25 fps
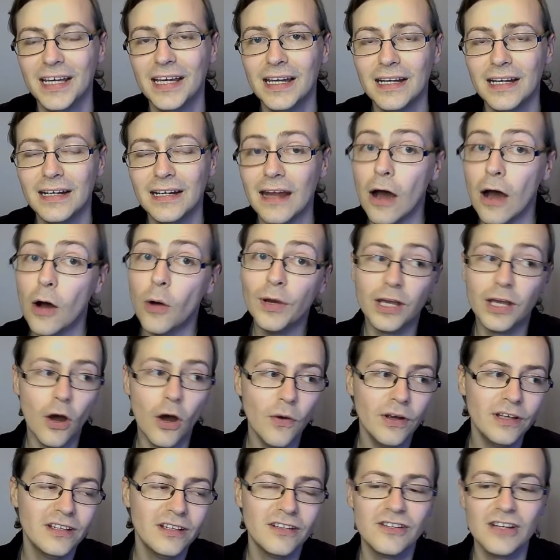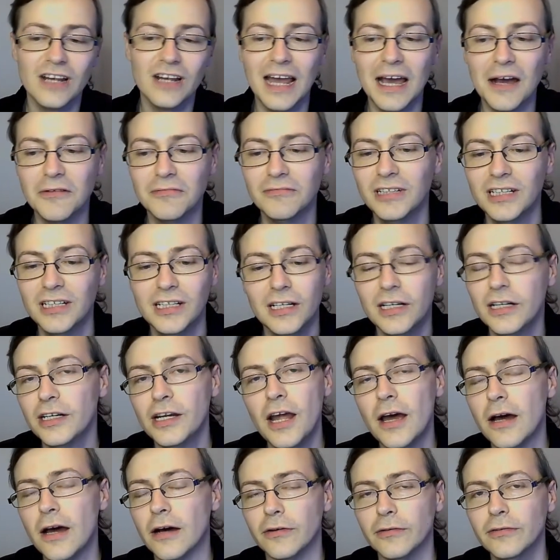Now, are we going to chill out?
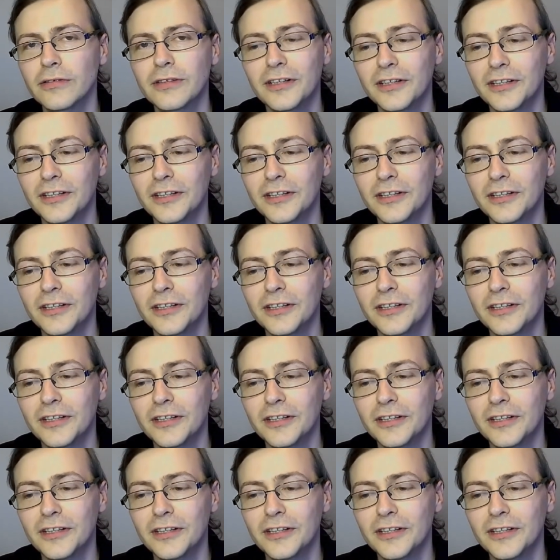No.